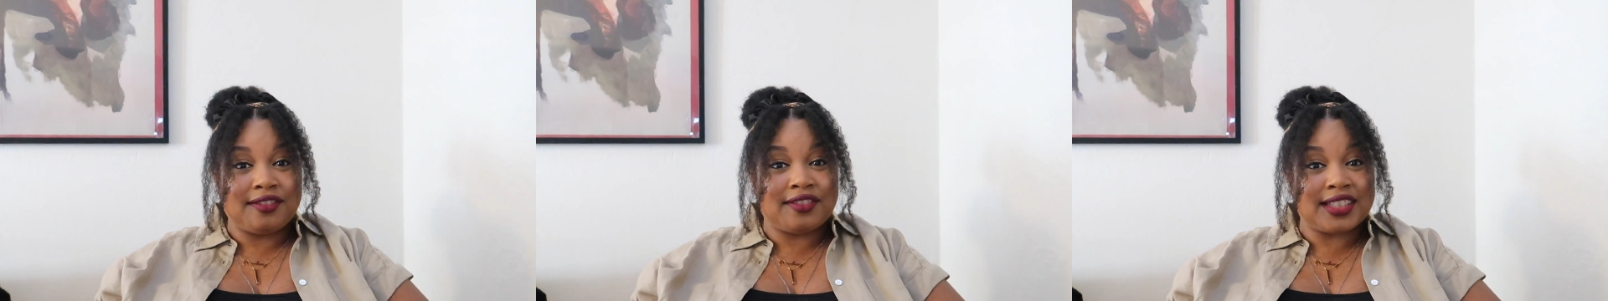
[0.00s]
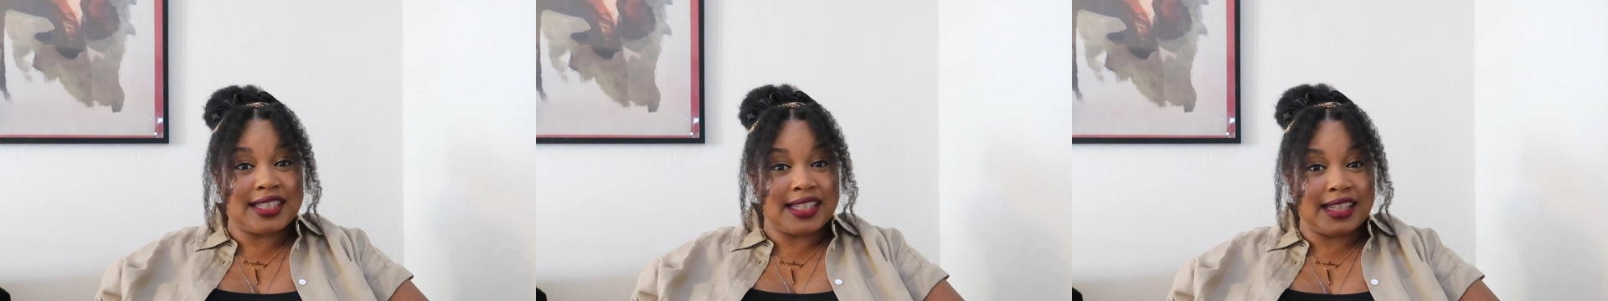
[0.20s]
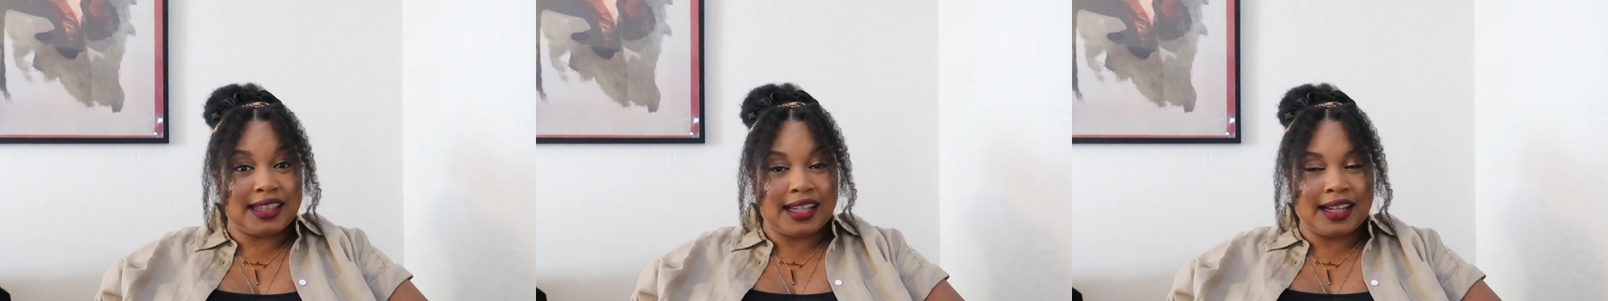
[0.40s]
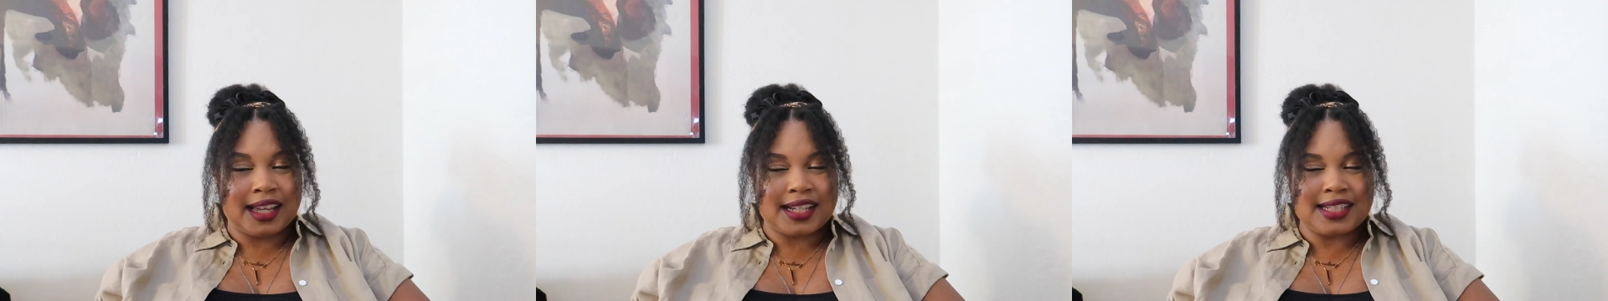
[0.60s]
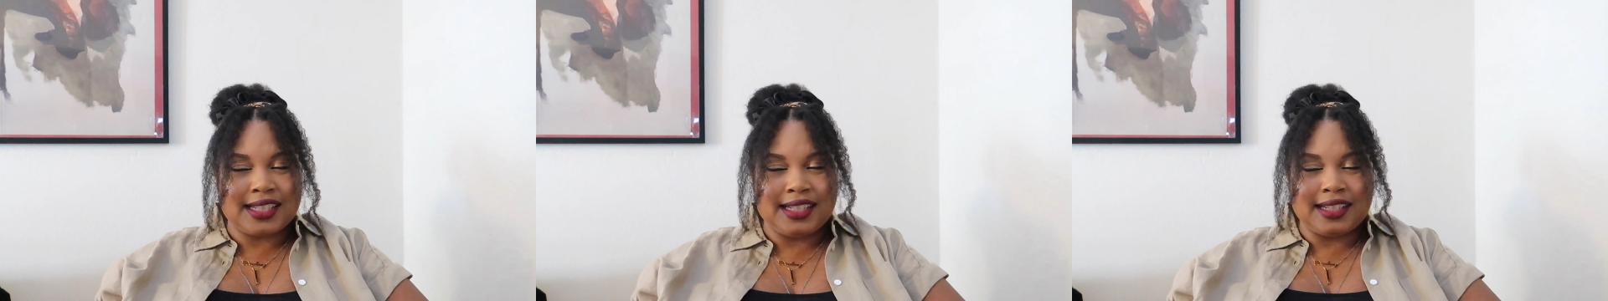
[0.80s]
Vicente
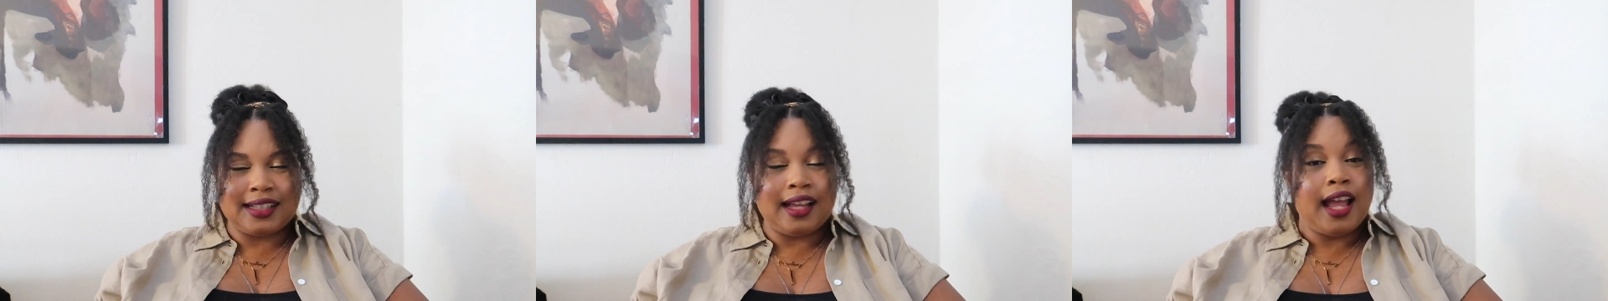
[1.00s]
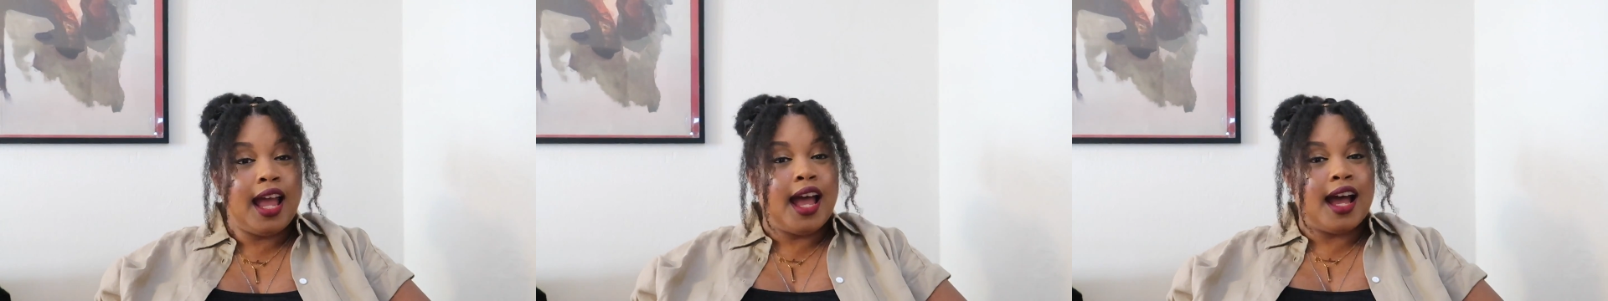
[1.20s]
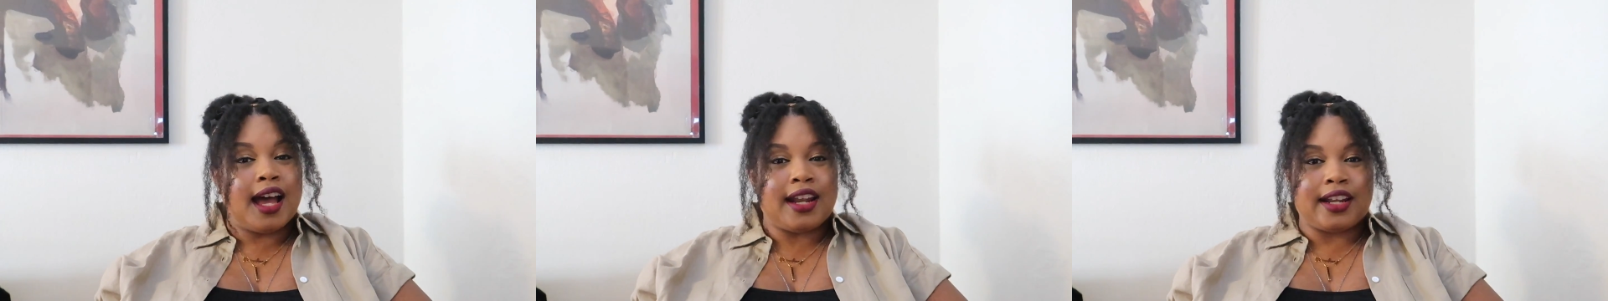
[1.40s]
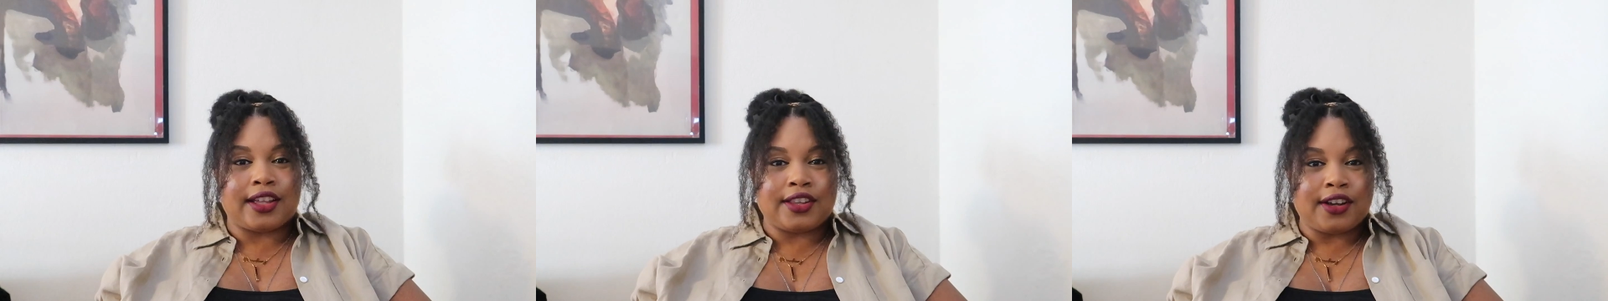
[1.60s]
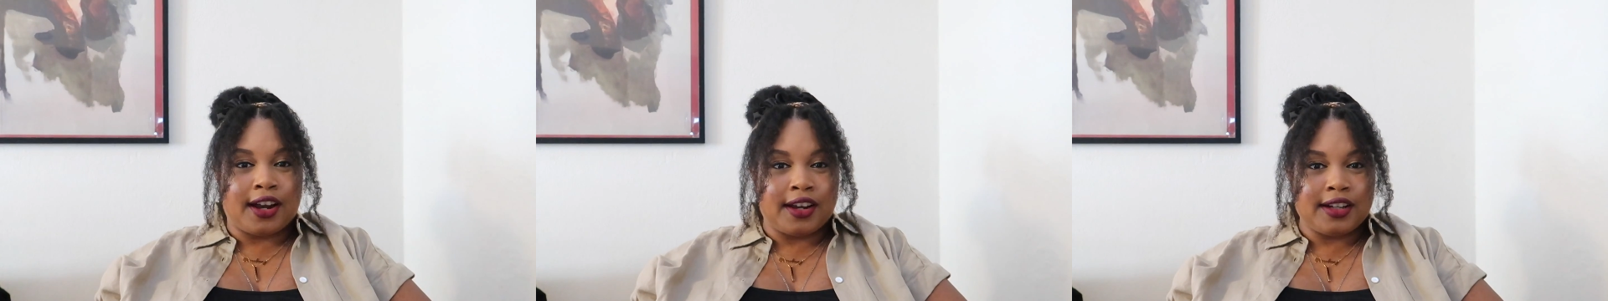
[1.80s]
Garcia,
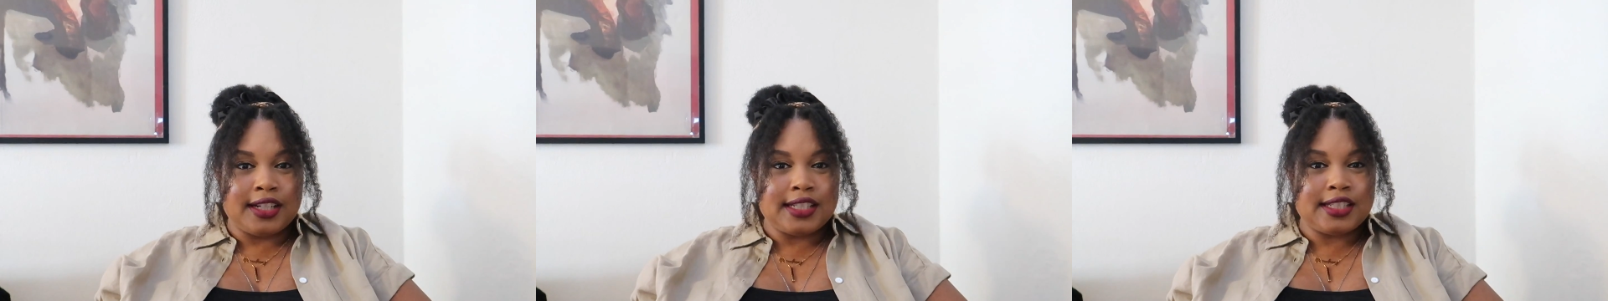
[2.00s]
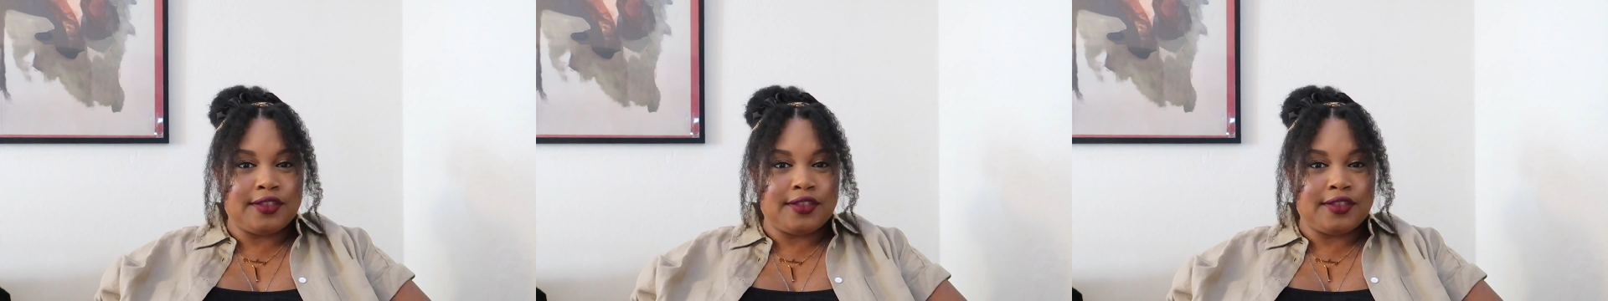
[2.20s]
another artist.